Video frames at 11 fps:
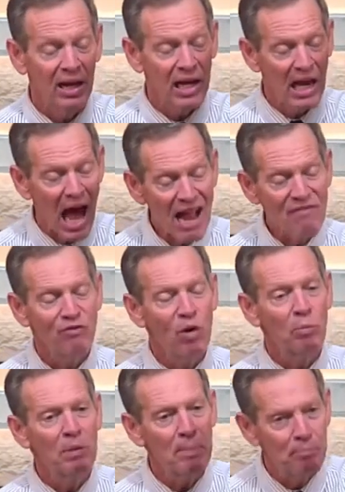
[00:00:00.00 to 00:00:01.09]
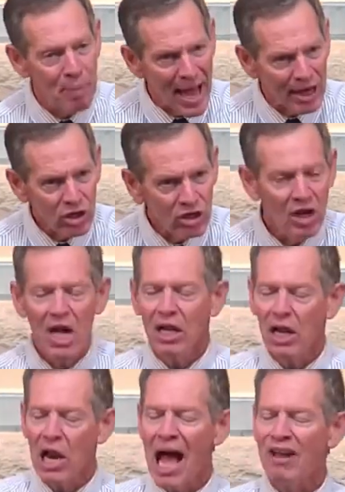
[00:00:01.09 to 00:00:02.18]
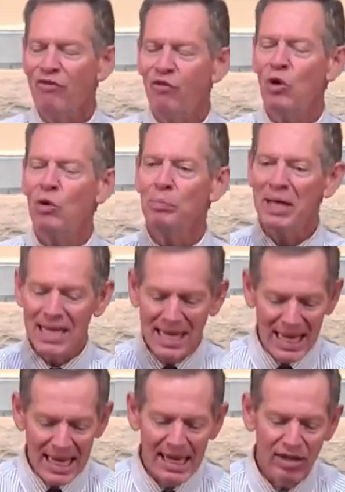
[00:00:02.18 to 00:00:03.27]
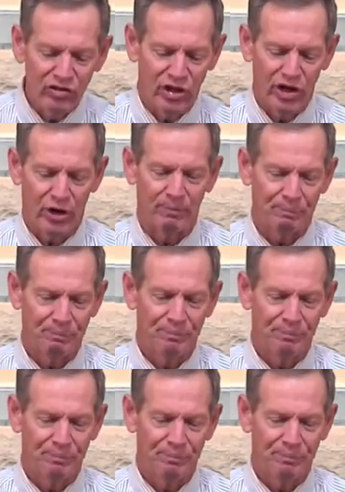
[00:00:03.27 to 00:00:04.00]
Life will be better. Life will be easier.